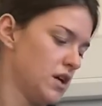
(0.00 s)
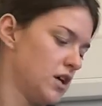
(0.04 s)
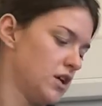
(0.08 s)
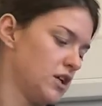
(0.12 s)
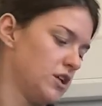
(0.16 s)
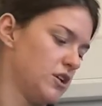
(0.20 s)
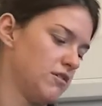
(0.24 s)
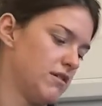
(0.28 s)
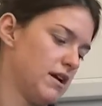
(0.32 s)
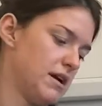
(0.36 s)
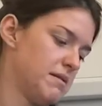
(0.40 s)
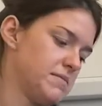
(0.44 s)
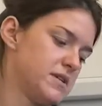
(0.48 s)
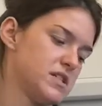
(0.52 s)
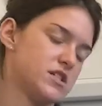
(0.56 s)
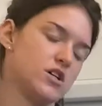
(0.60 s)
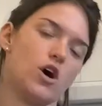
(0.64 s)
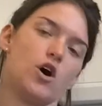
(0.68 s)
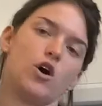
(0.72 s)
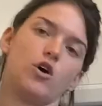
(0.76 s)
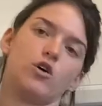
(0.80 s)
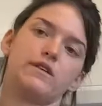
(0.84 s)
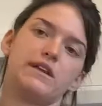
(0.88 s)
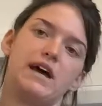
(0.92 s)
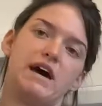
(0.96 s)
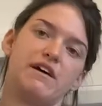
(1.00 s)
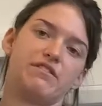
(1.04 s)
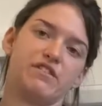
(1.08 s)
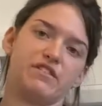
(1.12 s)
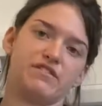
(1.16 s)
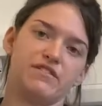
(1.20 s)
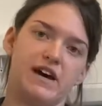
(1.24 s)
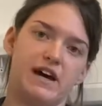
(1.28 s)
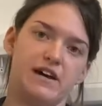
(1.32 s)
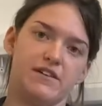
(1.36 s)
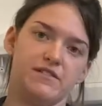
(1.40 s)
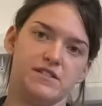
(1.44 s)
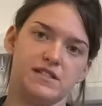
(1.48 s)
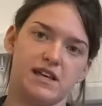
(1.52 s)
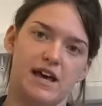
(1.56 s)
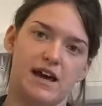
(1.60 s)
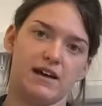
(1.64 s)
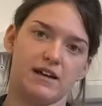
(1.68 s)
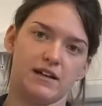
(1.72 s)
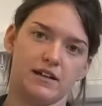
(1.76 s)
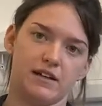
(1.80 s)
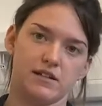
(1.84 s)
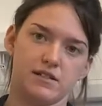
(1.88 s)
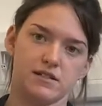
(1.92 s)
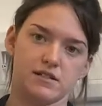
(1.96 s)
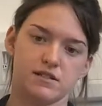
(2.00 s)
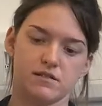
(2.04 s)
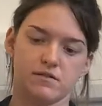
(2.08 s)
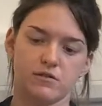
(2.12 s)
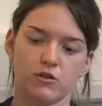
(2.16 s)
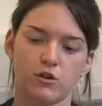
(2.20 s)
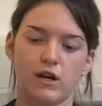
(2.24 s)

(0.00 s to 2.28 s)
you're aiming to hold that for 5 seconds.